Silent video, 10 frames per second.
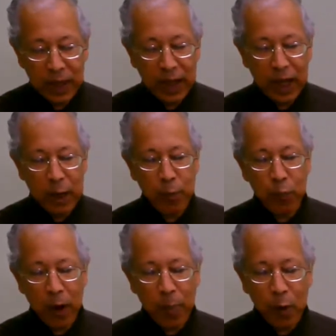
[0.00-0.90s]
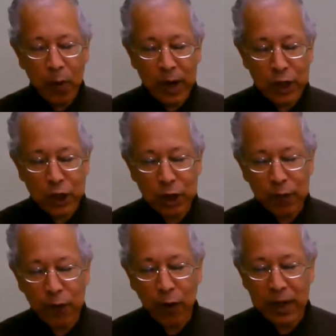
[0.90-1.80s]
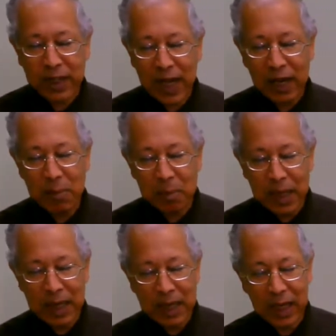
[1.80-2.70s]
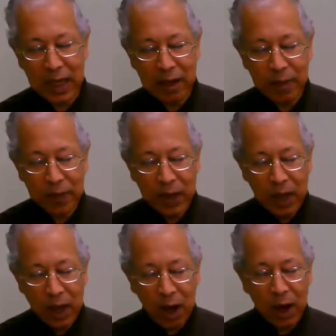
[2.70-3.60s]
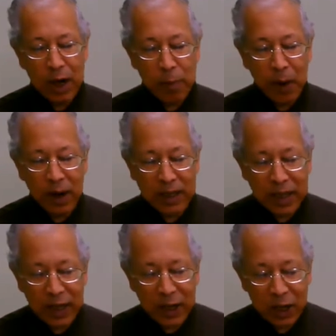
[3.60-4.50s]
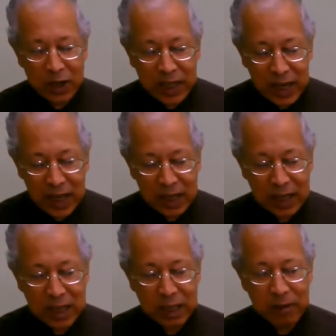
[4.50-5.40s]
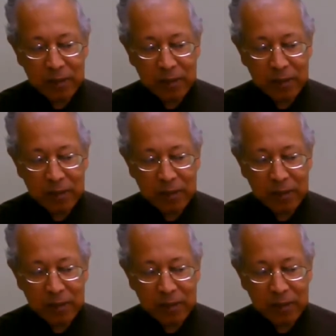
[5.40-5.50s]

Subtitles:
in preparation for a tent meeting on a particular date,